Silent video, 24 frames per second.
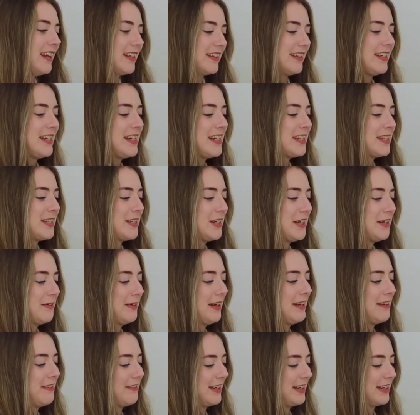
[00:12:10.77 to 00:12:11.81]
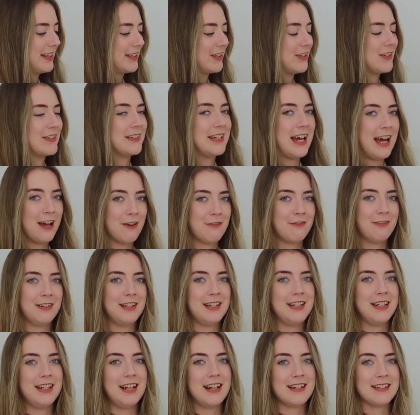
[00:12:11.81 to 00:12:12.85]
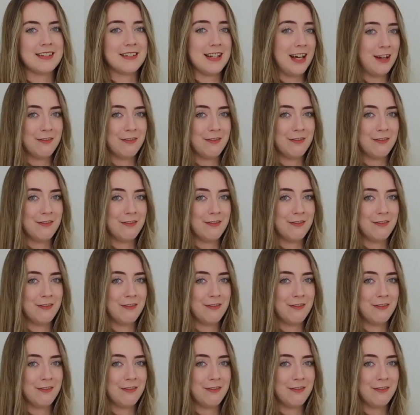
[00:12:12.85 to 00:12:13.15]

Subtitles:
These 2 I think are definitely